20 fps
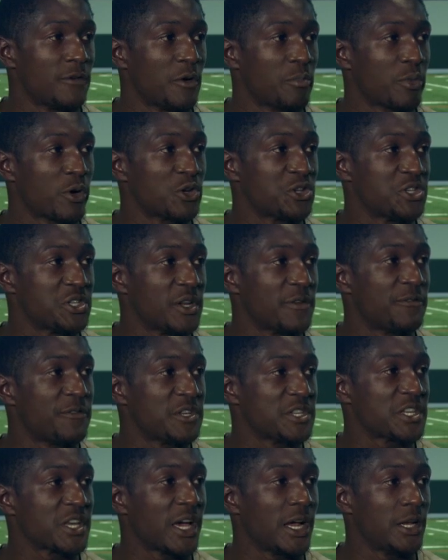approaching the
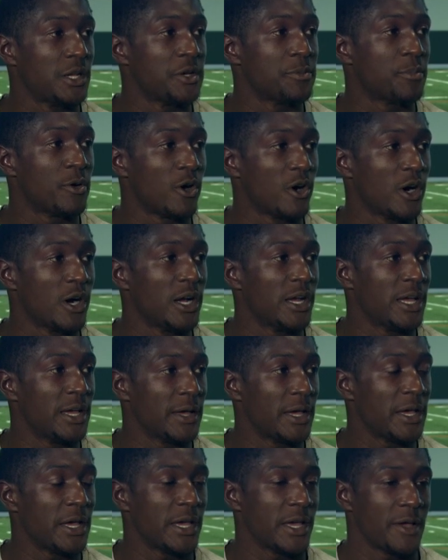physicality part
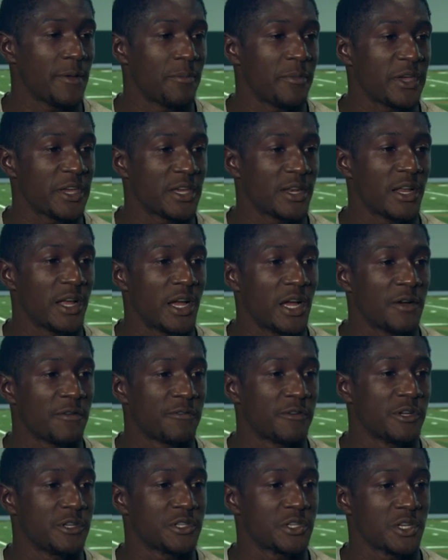and making an
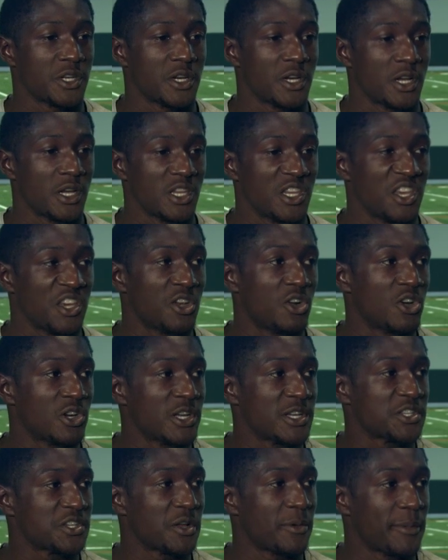effort to get on
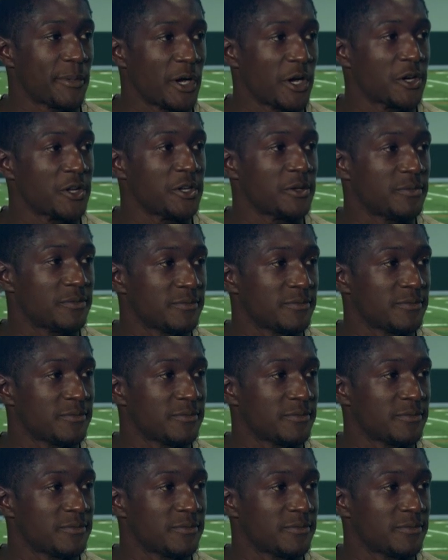us about it.